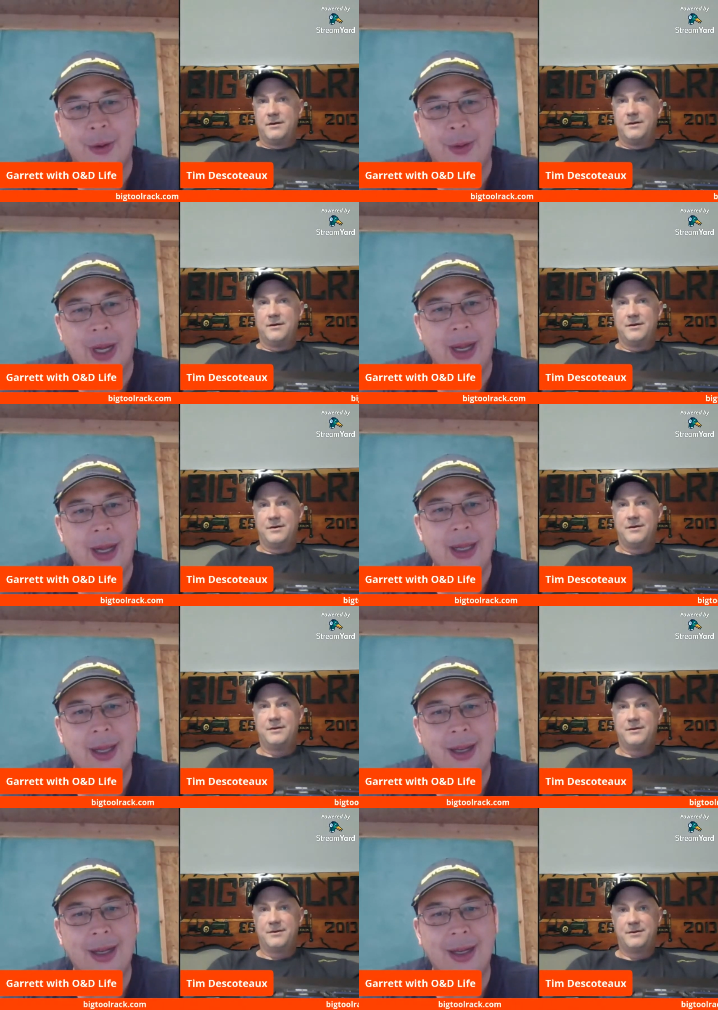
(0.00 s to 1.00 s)
Speaker 1: So,
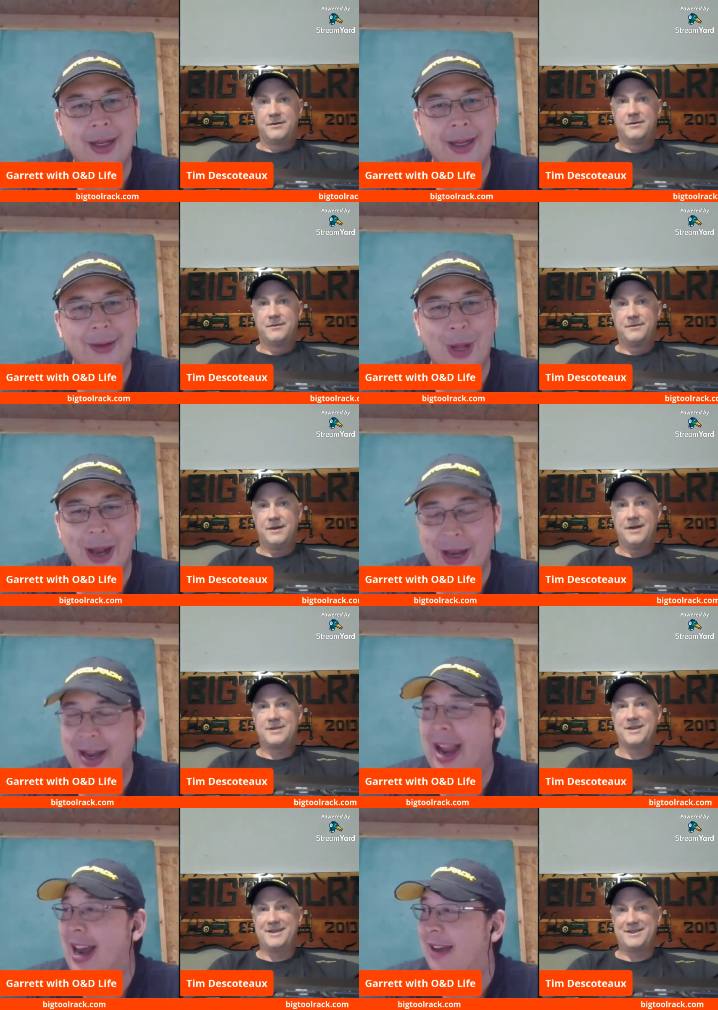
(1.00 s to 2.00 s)
uh, uh,
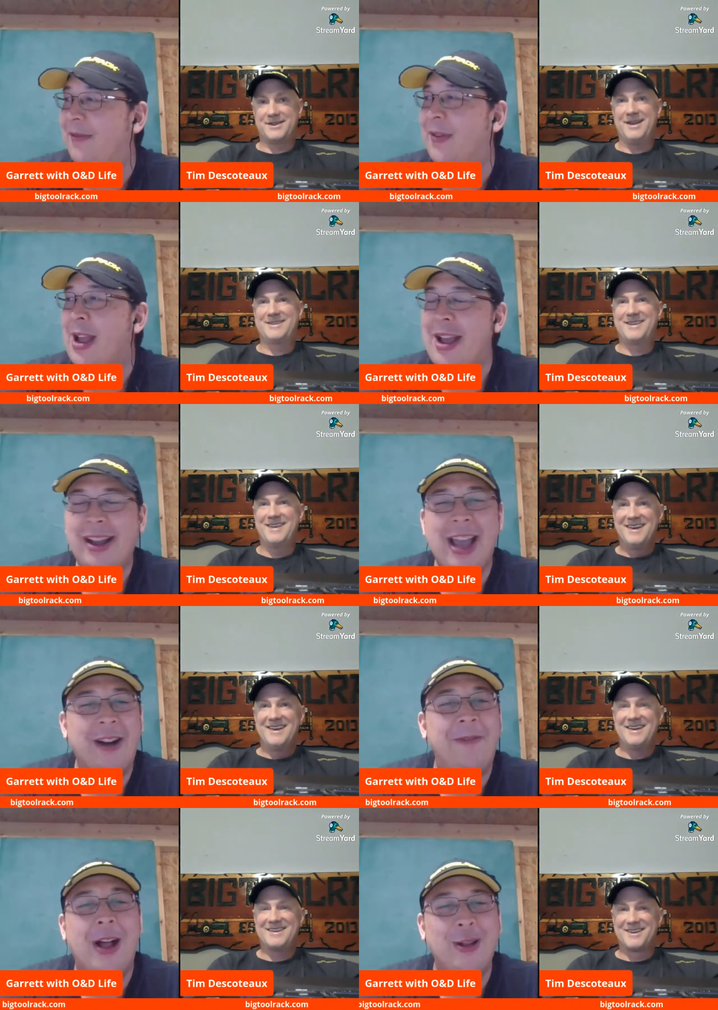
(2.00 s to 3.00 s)
I, and I've
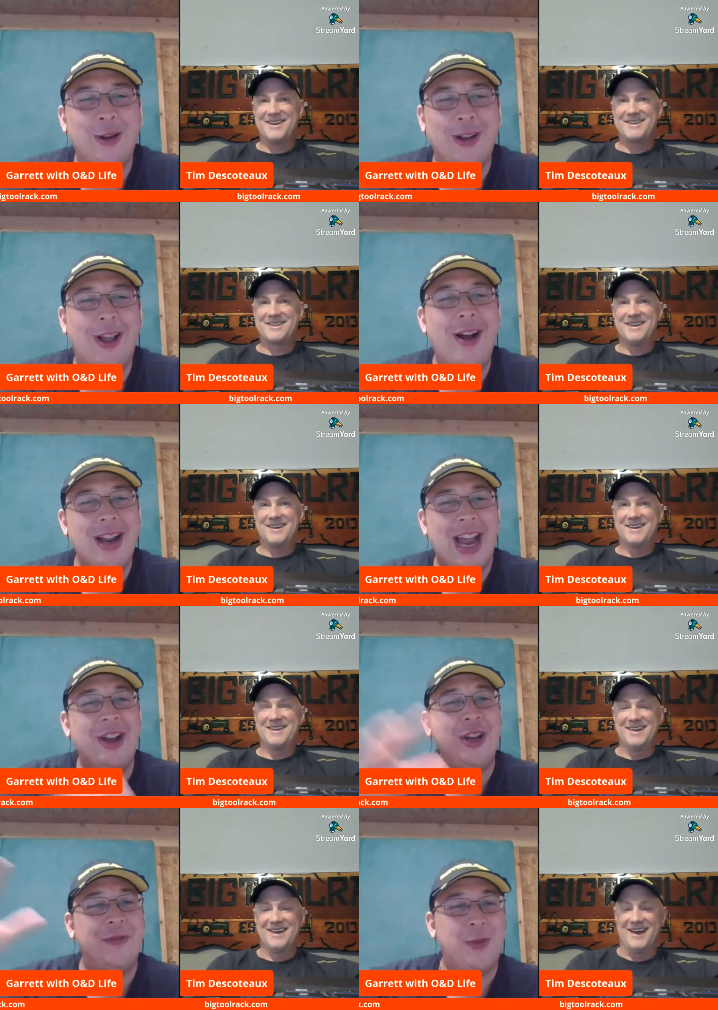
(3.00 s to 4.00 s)
kind of it's followed a,
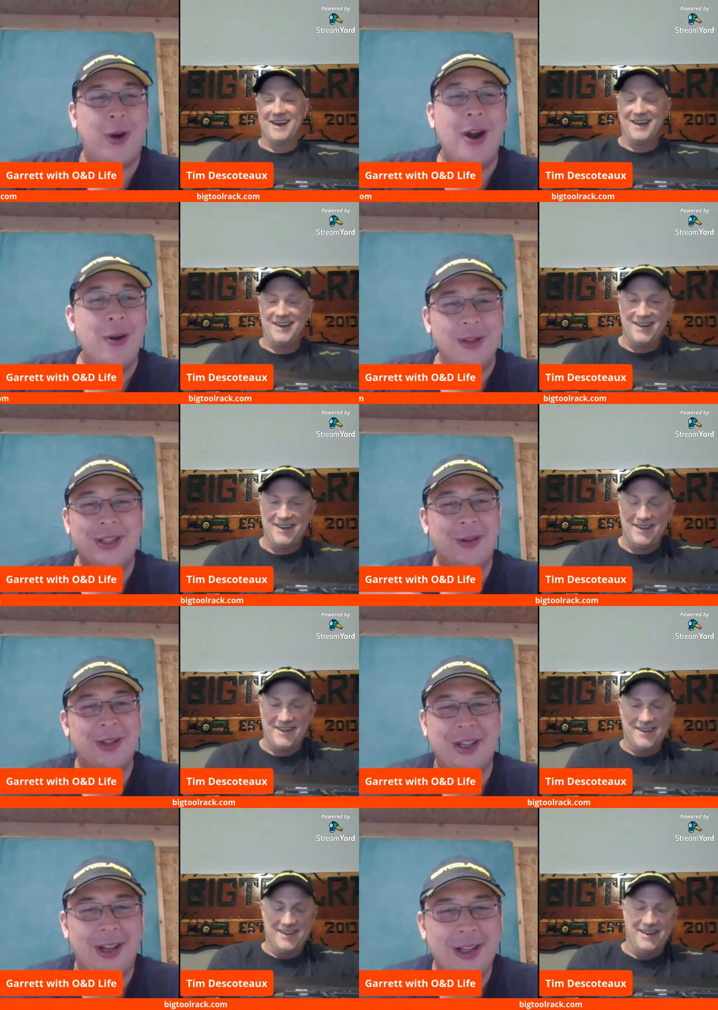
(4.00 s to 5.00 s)
along how you've grown.
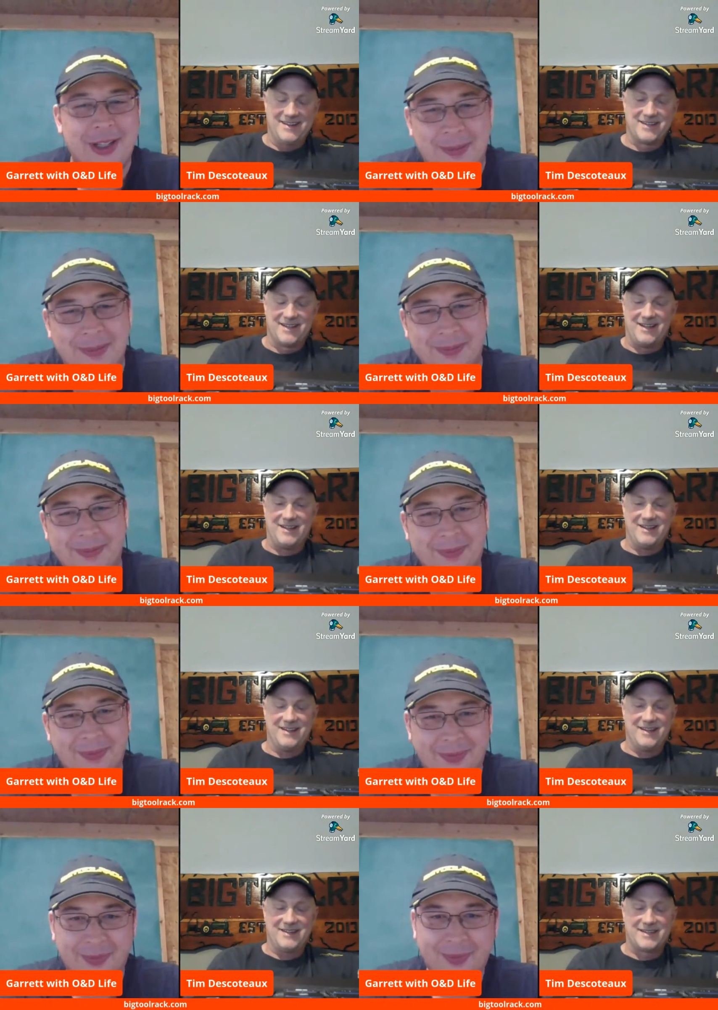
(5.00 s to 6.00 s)
So it's awesome. It's
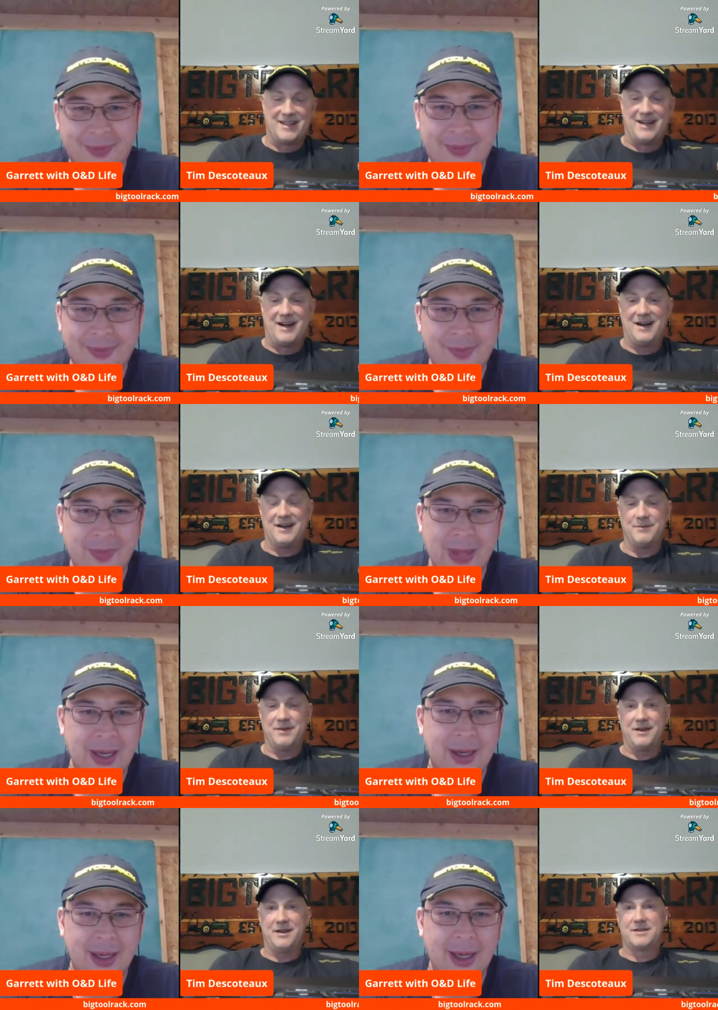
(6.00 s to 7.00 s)
Speaker 2: a, it's a, lot.
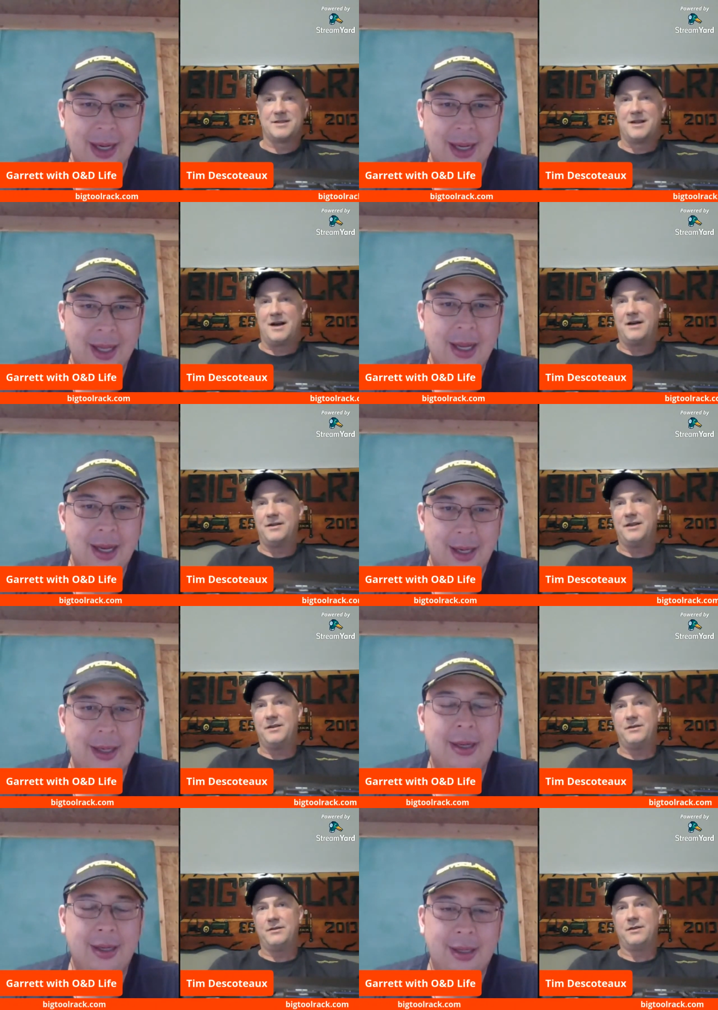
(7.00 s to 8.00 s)
I mean, it is a lot. And
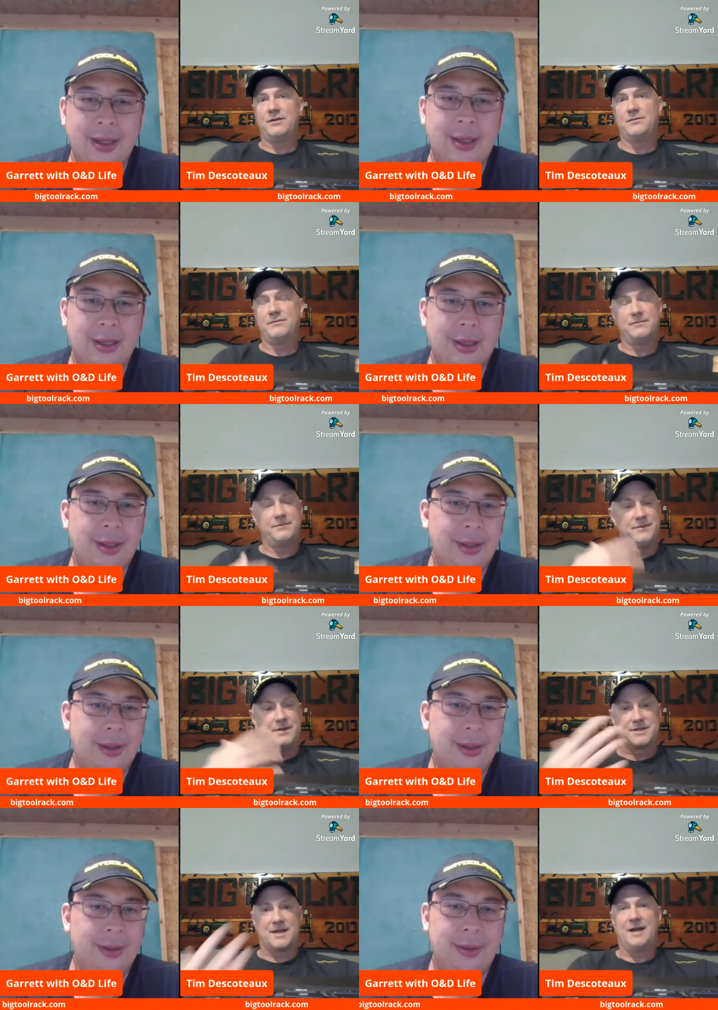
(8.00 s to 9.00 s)
then you, you
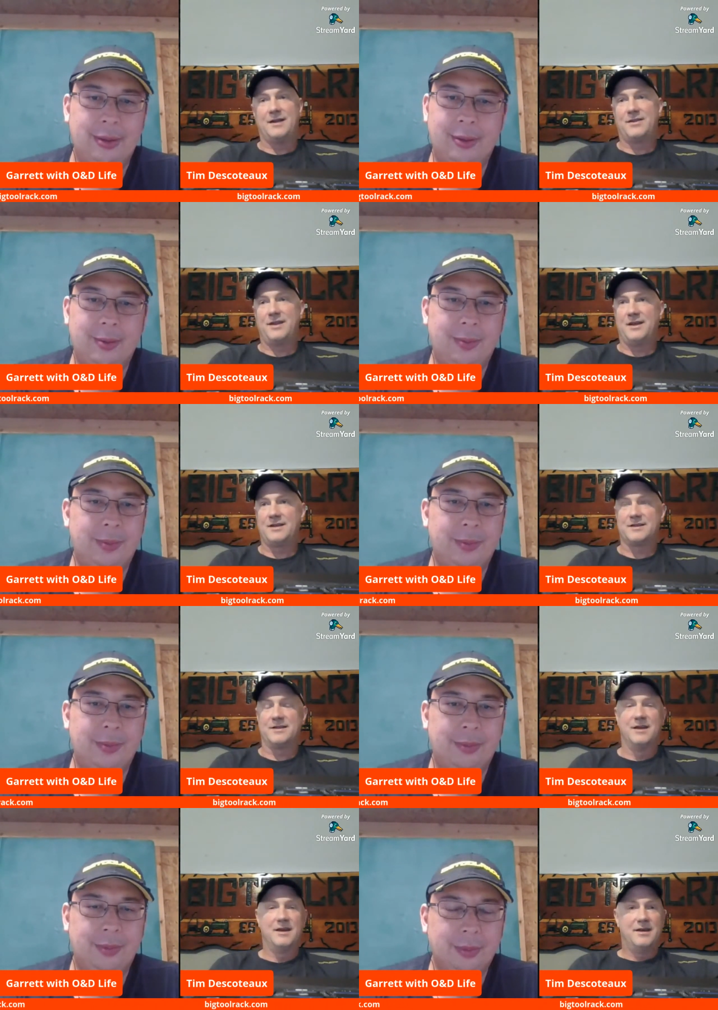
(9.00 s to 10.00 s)
design
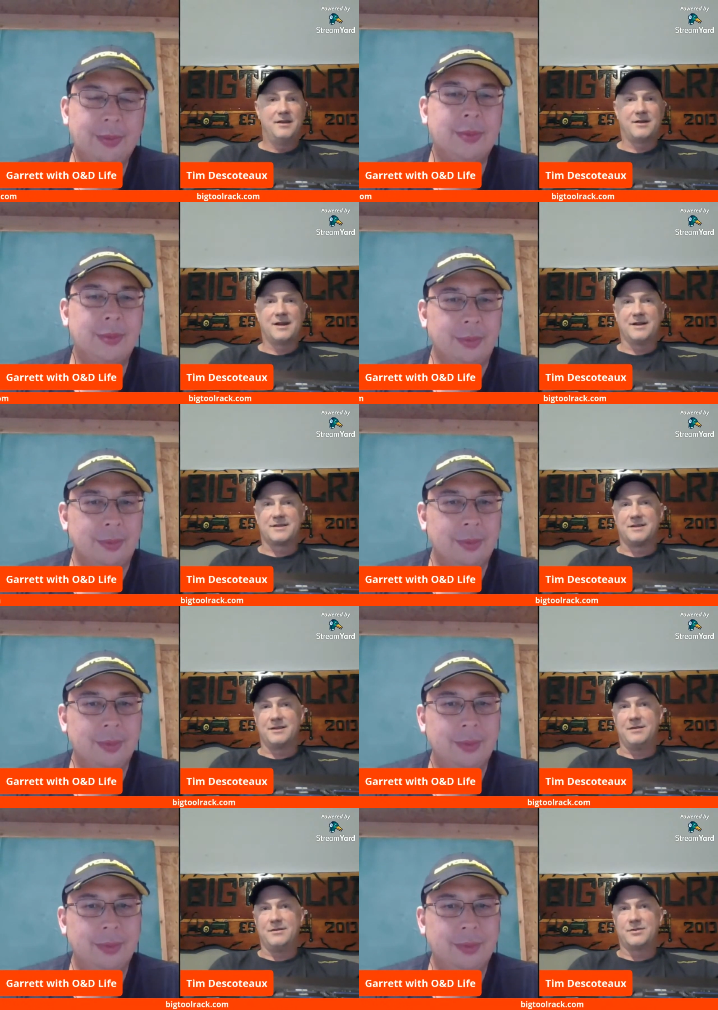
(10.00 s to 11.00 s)
things and you're
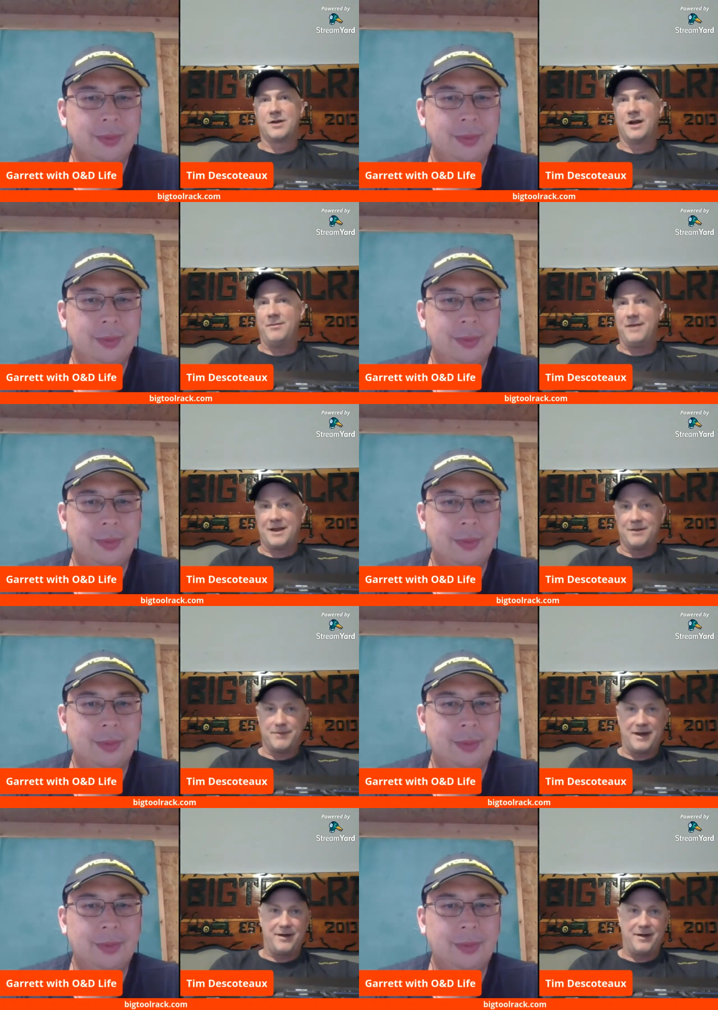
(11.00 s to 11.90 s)
constantly trying to make it